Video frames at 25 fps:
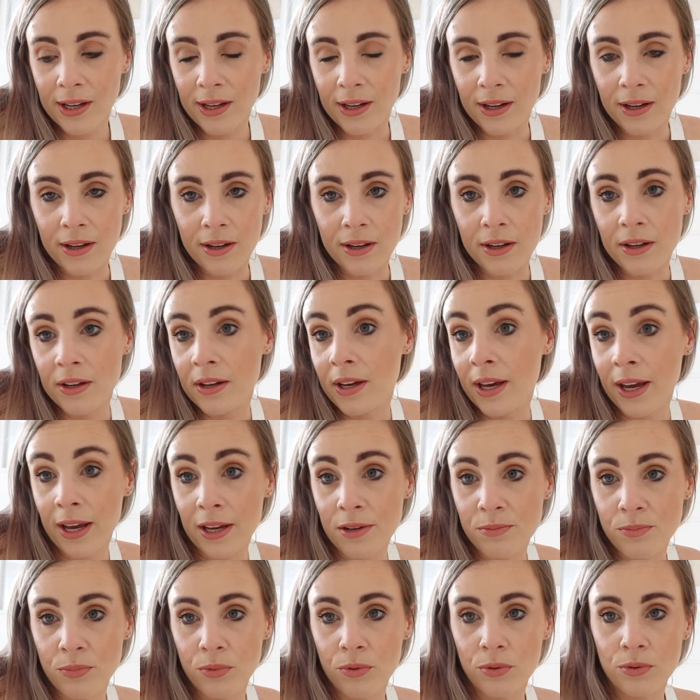a
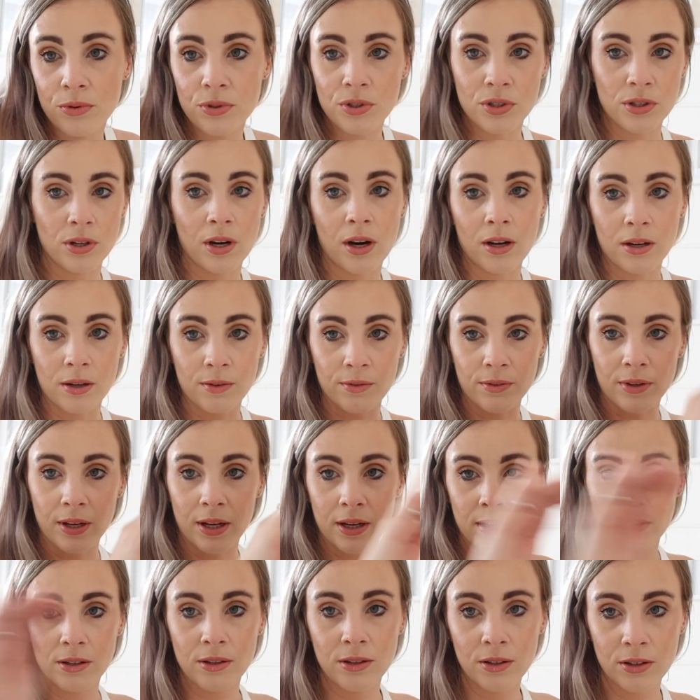headboard to kind of
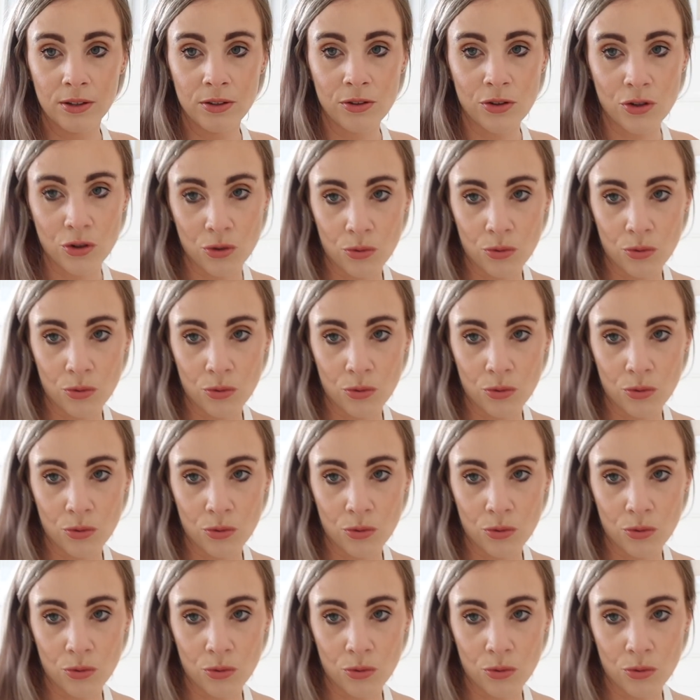like